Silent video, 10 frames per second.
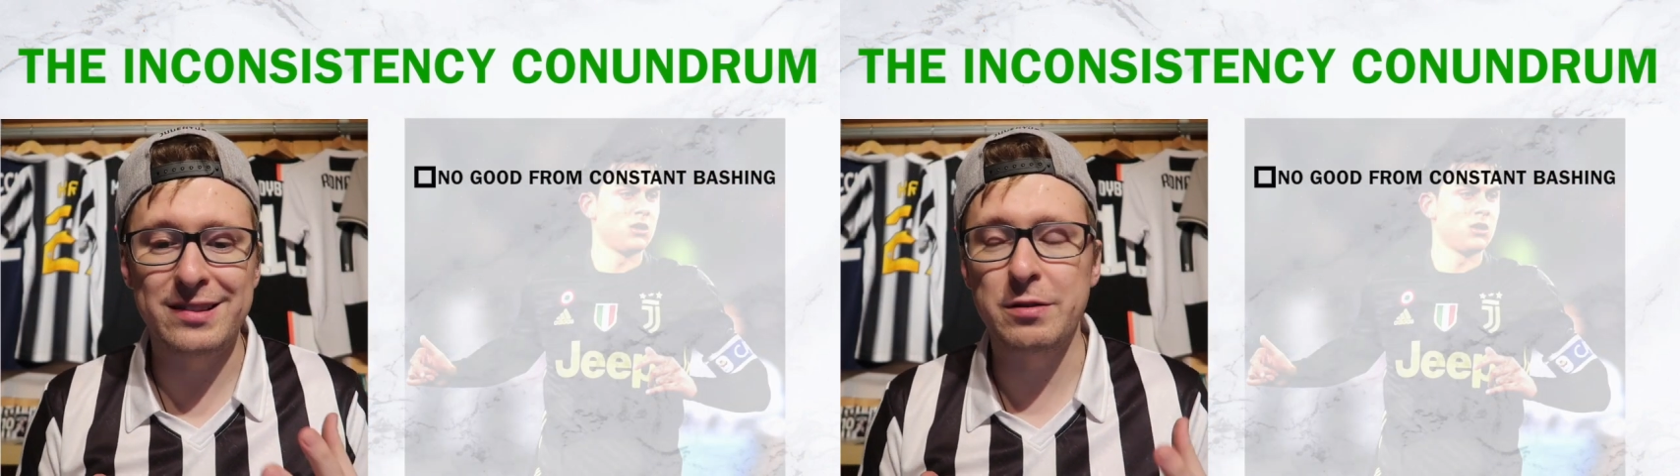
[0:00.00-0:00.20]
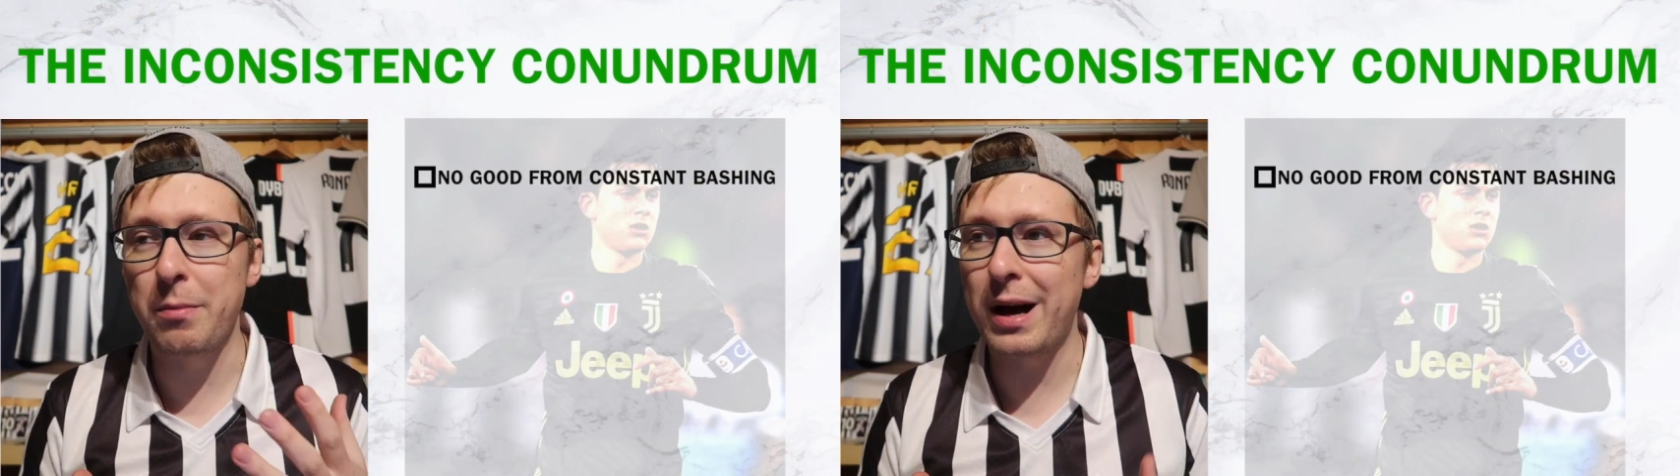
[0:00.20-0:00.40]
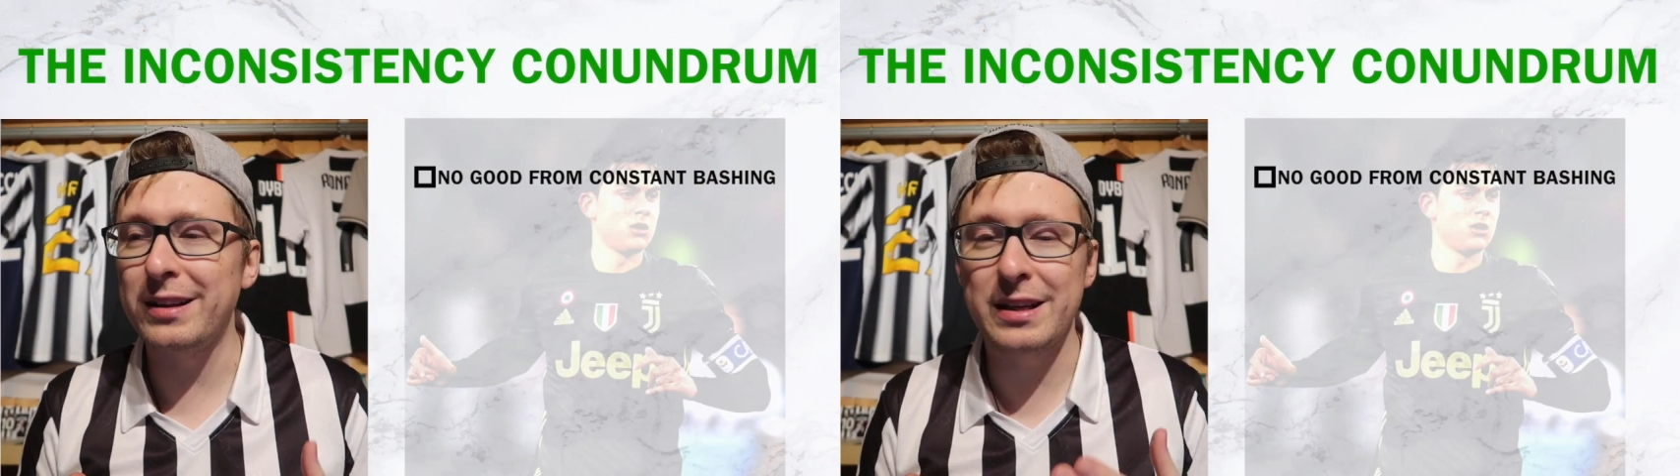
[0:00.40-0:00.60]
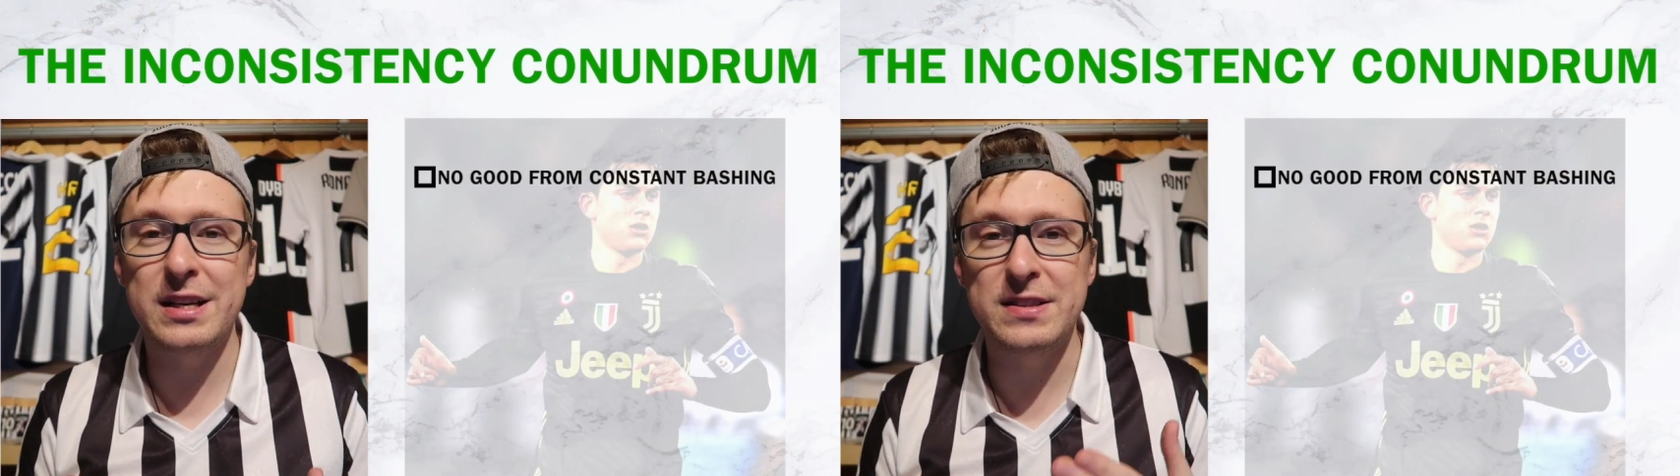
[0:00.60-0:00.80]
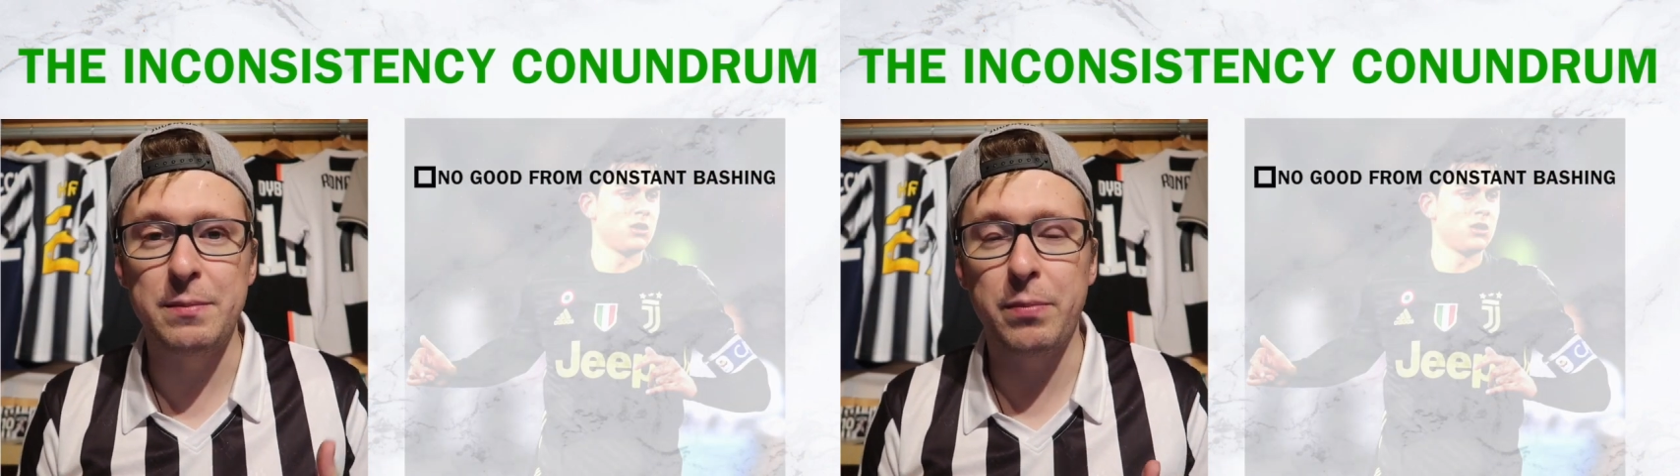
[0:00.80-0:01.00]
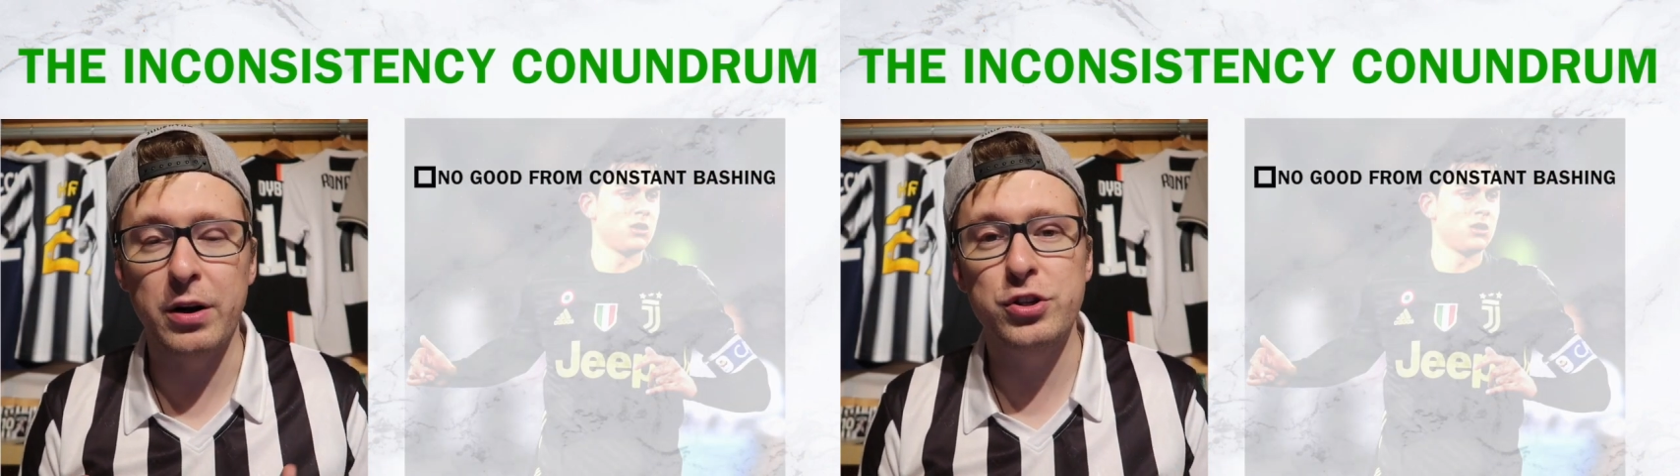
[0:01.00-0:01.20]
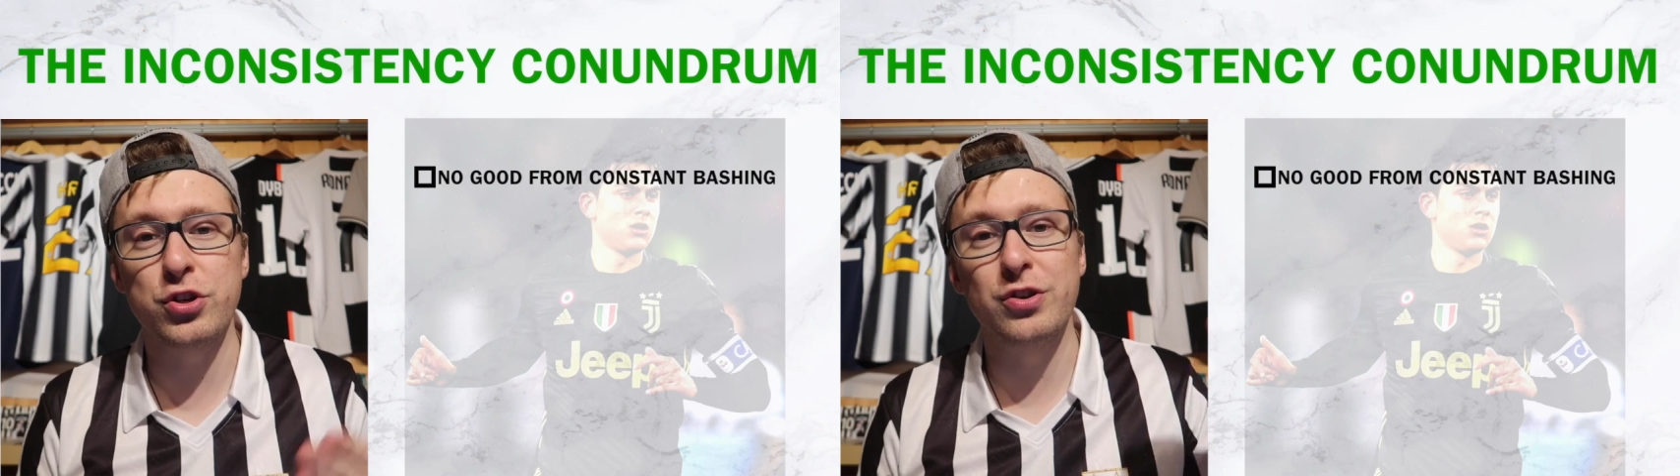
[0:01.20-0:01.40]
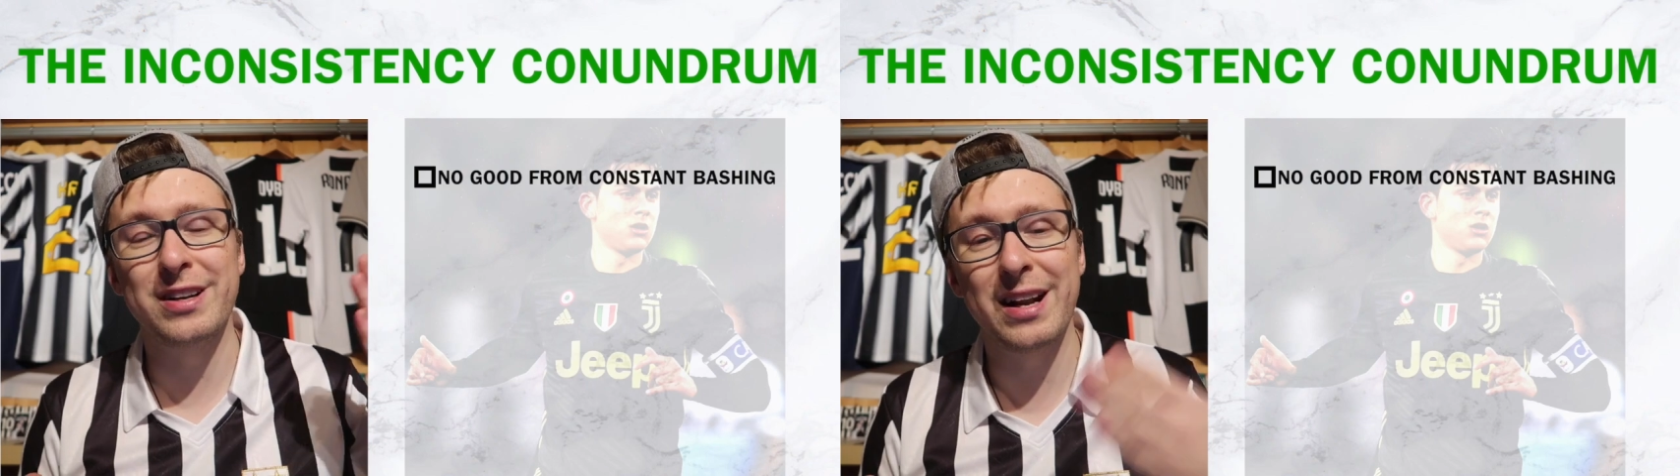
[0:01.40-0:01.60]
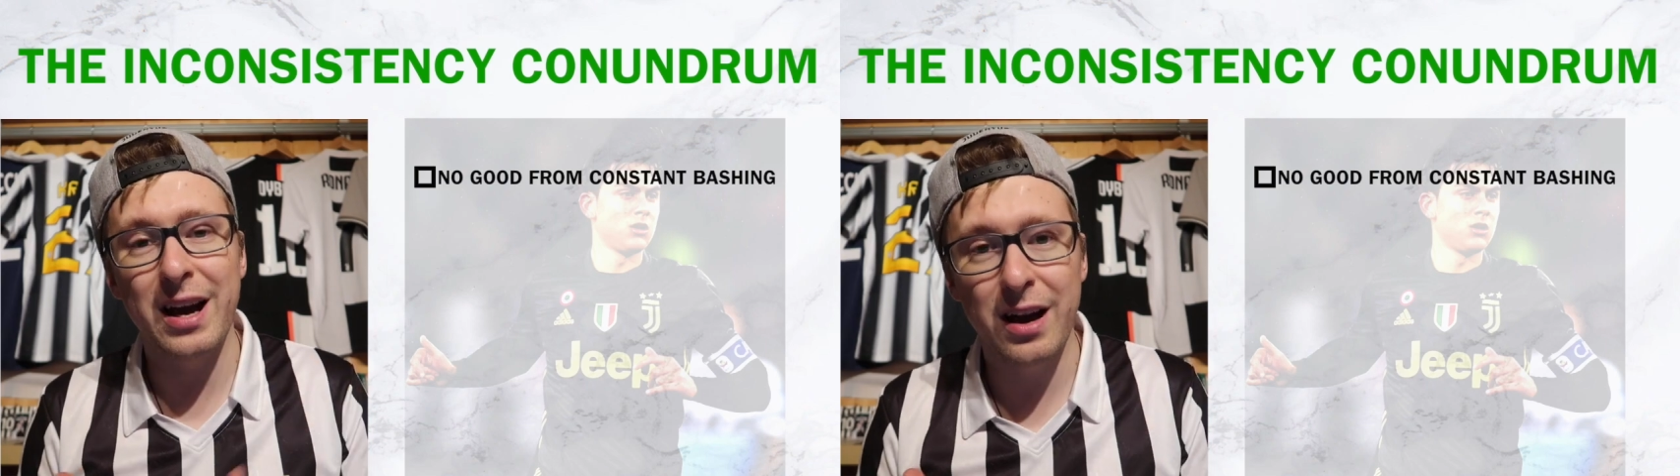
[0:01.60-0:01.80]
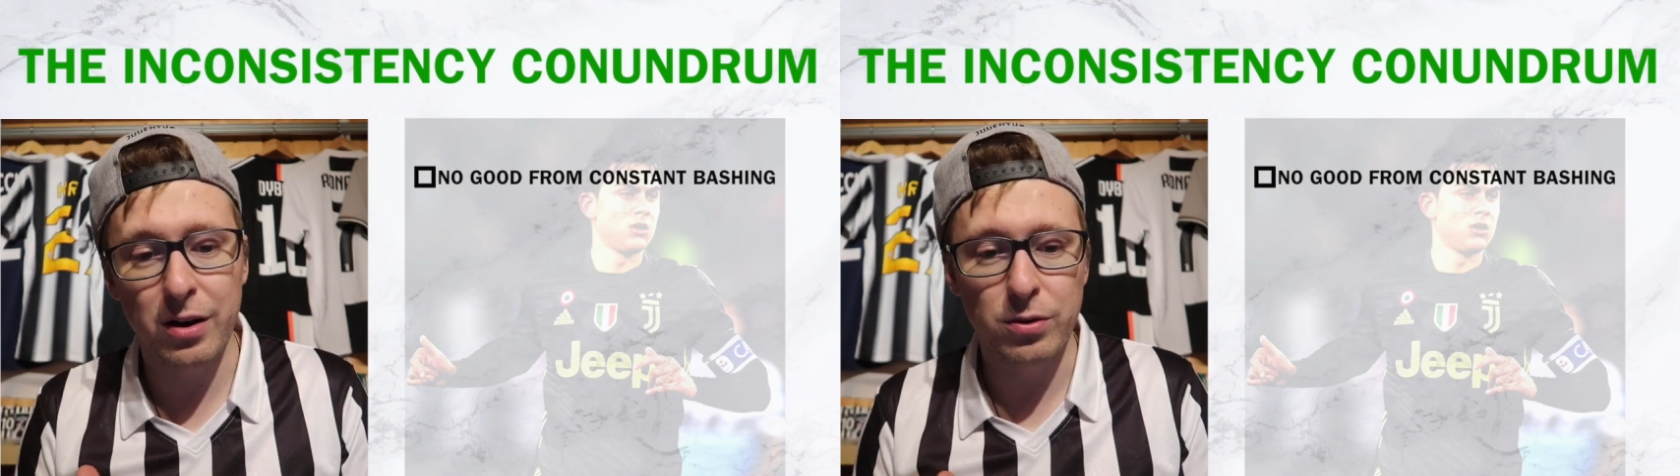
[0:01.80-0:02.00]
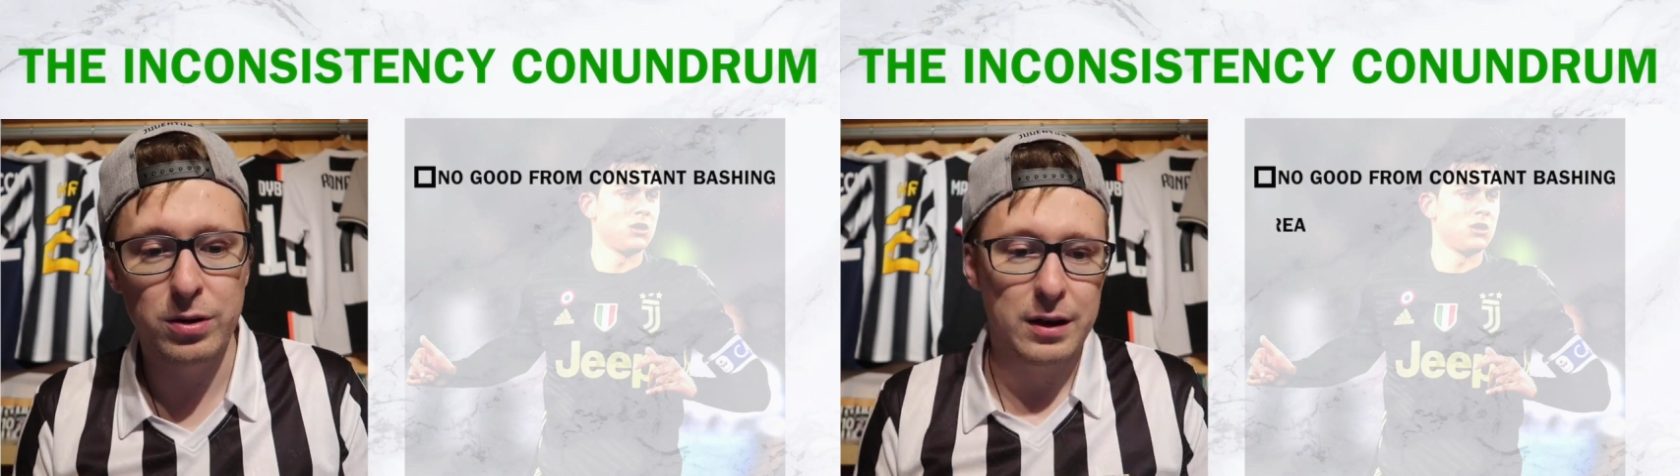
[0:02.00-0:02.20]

and demanding his departure now.